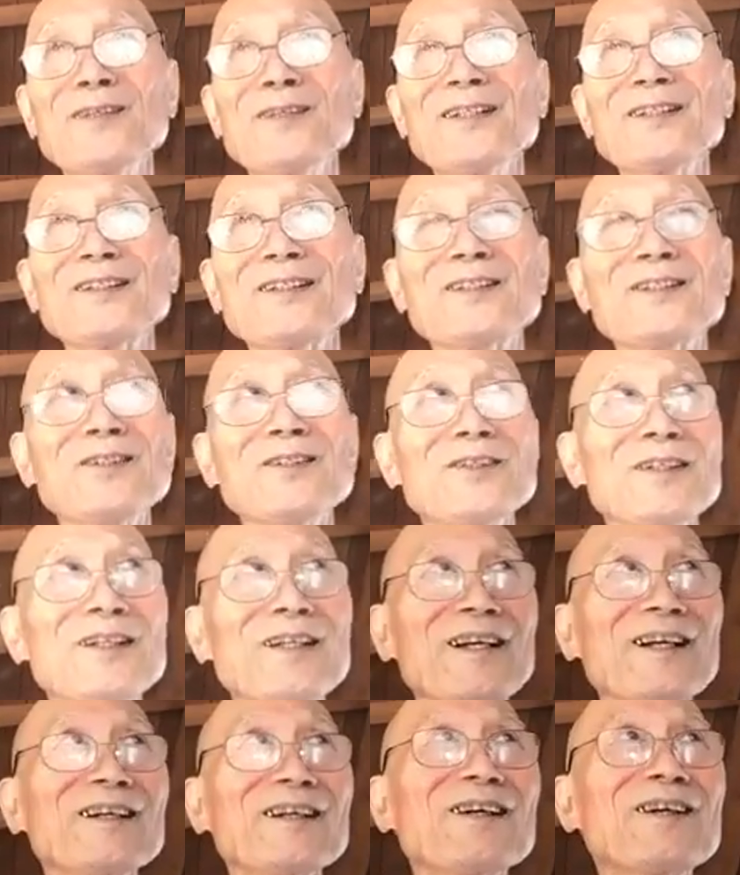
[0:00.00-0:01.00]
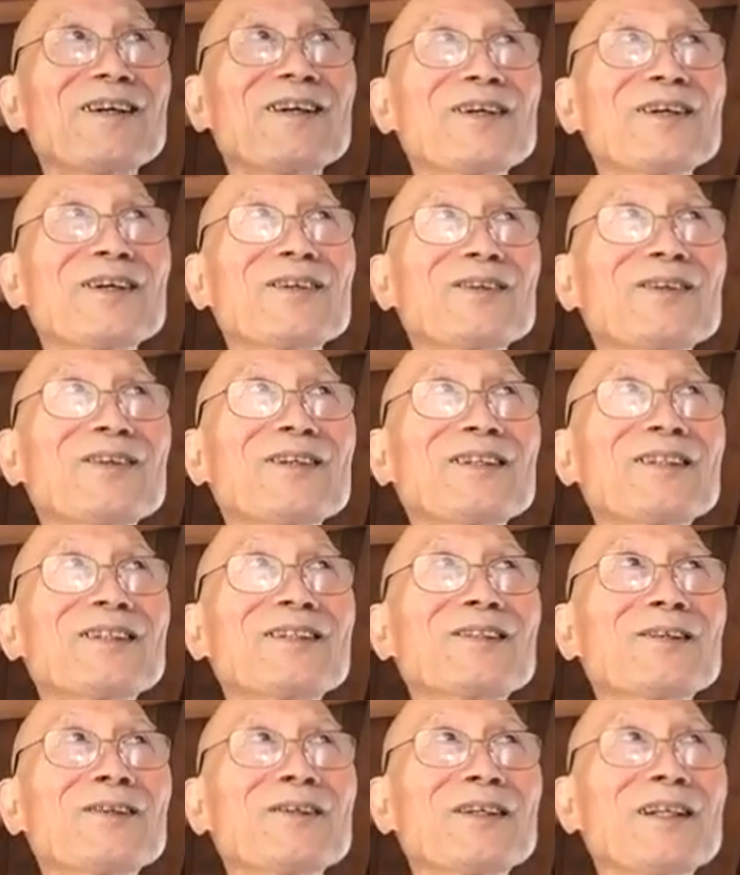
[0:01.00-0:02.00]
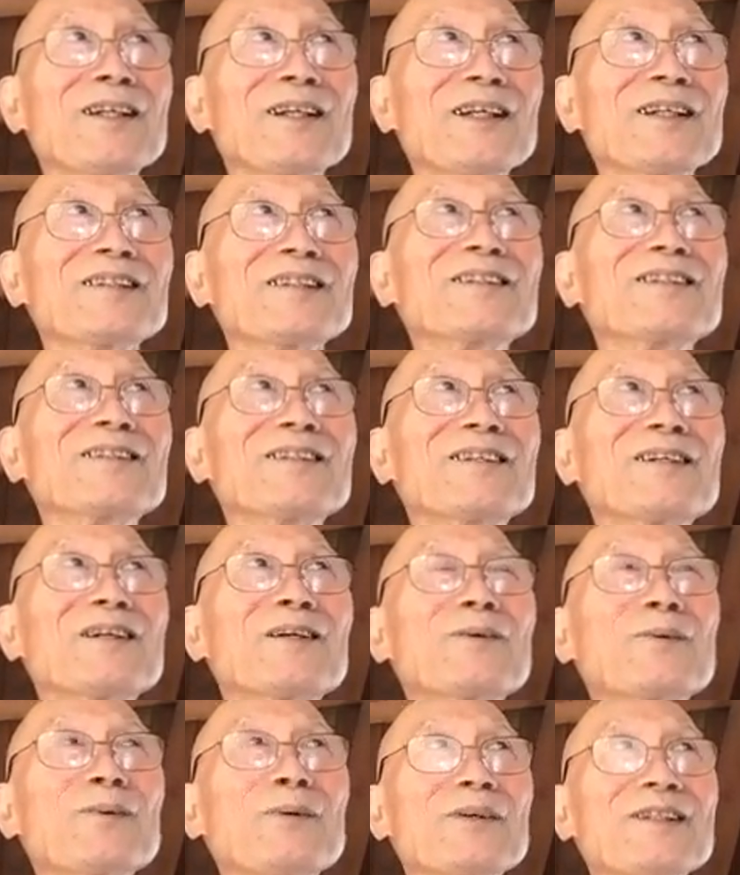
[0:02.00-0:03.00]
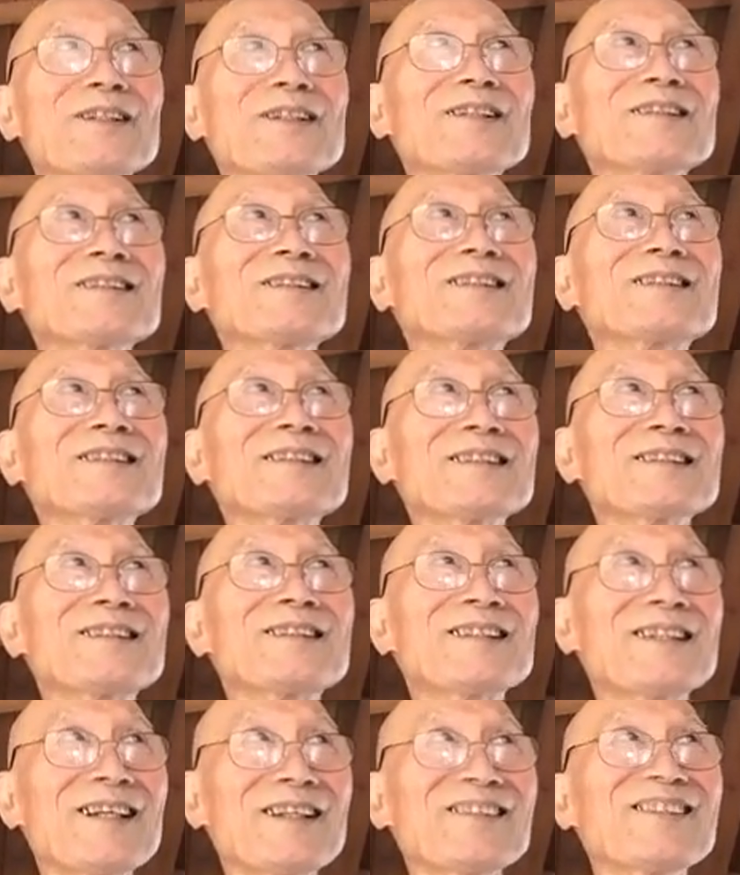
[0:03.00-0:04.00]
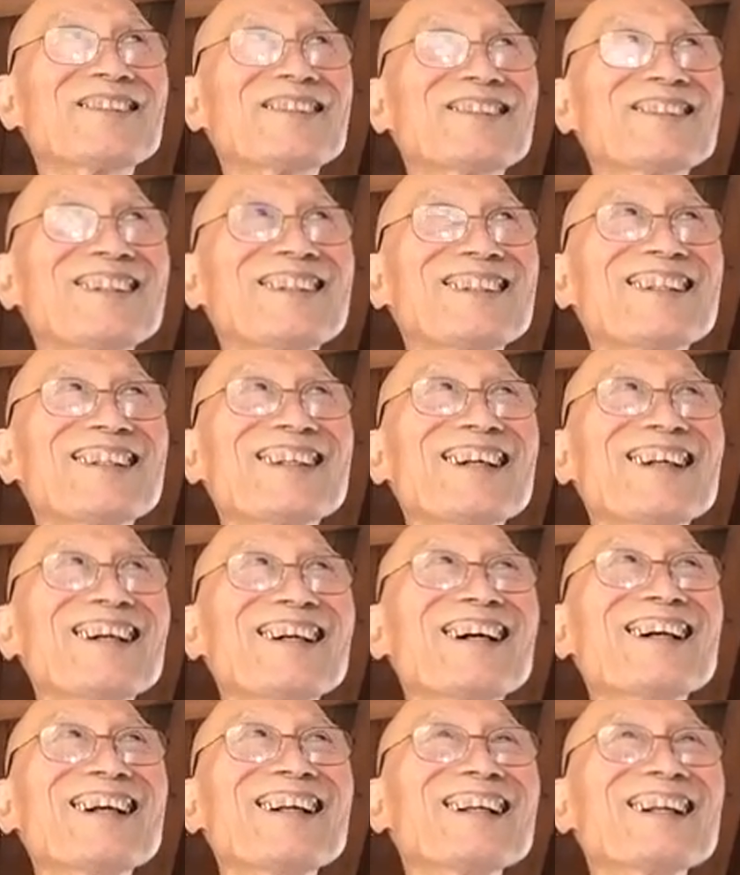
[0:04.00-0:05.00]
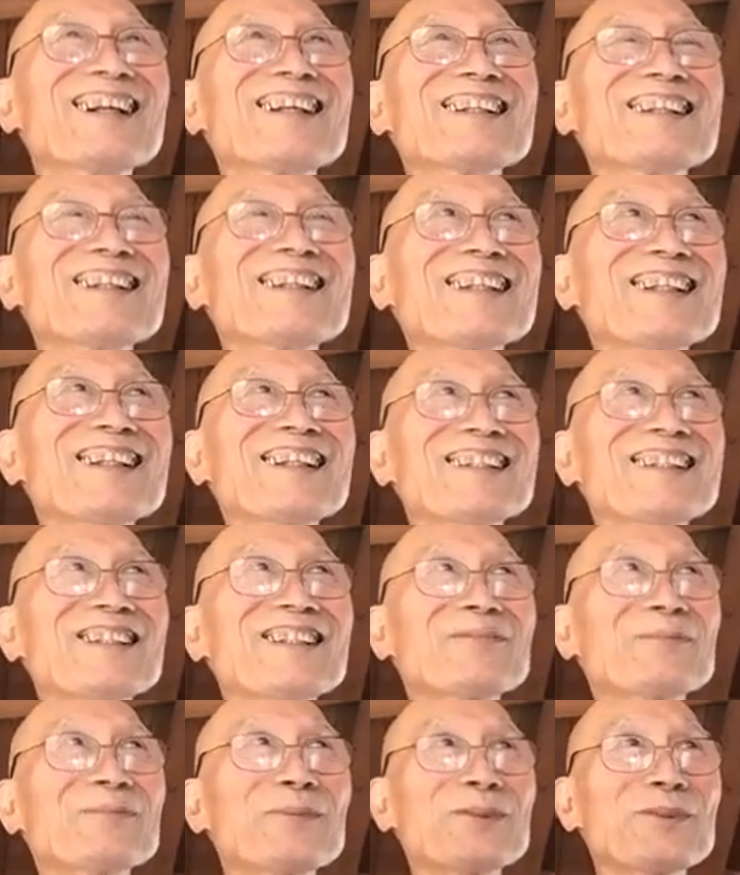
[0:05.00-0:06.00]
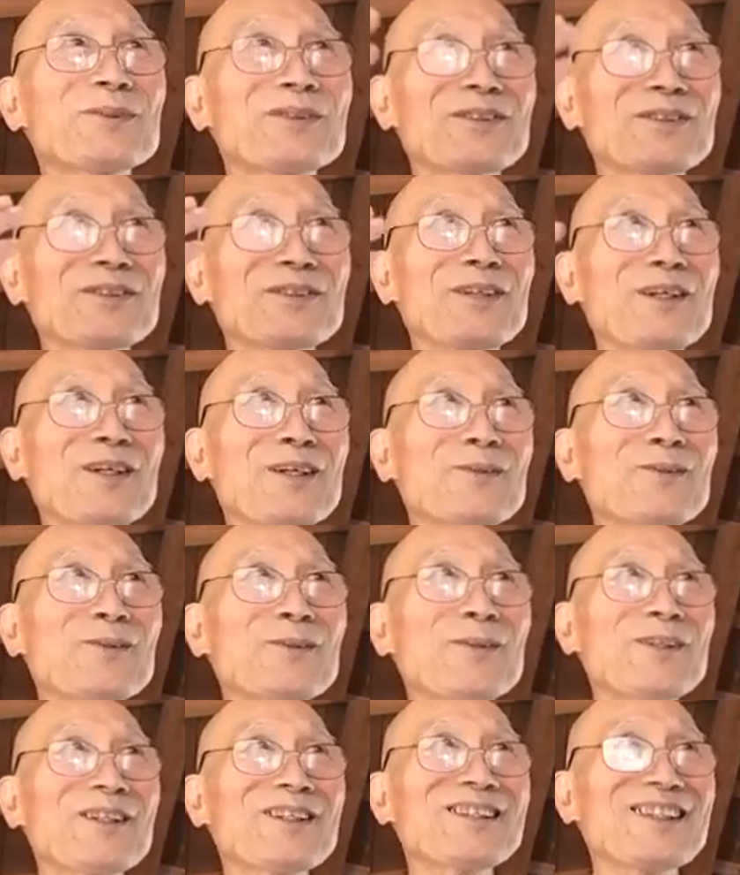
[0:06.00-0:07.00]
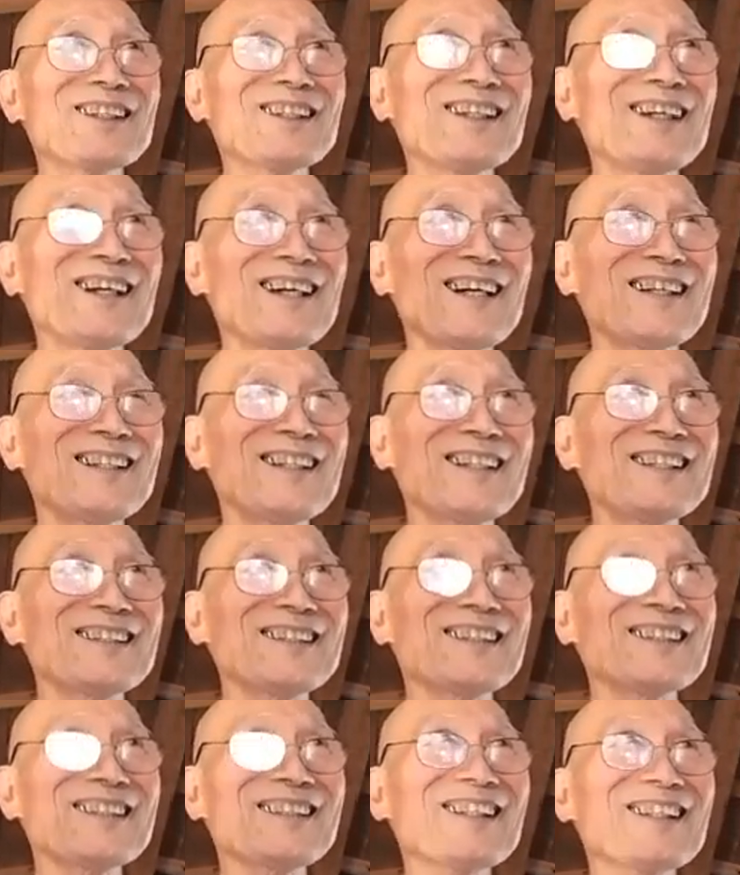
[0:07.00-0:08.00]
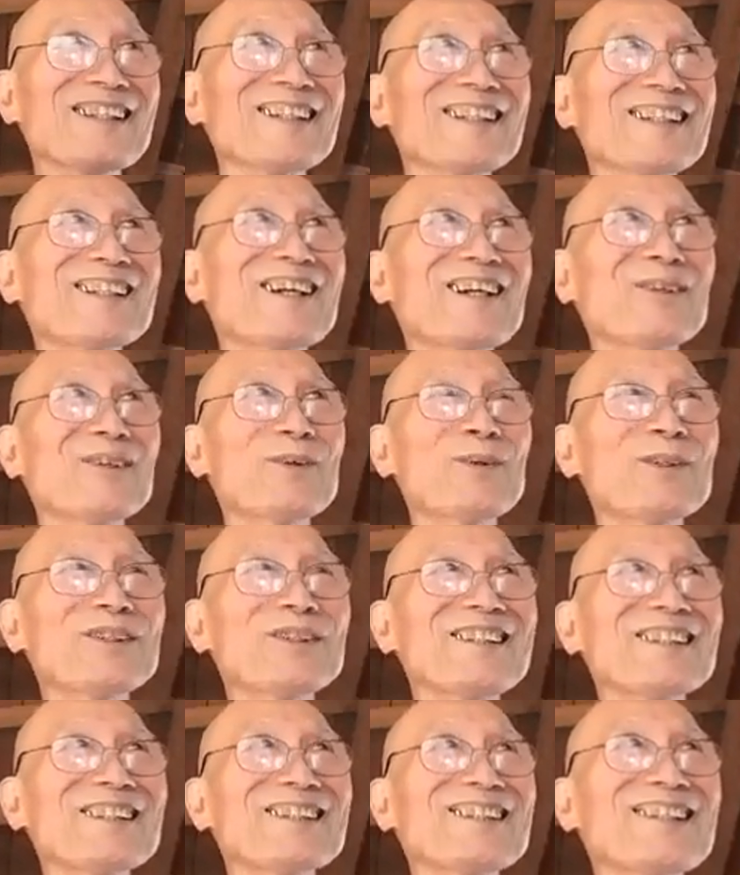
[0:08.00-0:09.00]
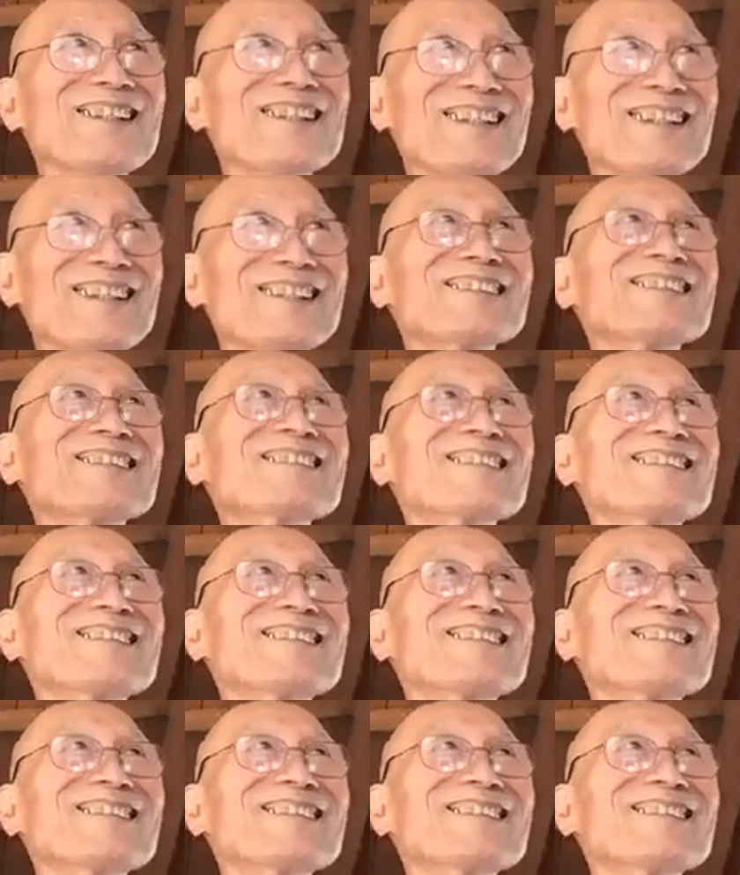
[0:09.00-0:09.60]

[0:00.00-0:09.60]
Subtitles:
is talking without the self. There is a person who is listening without self.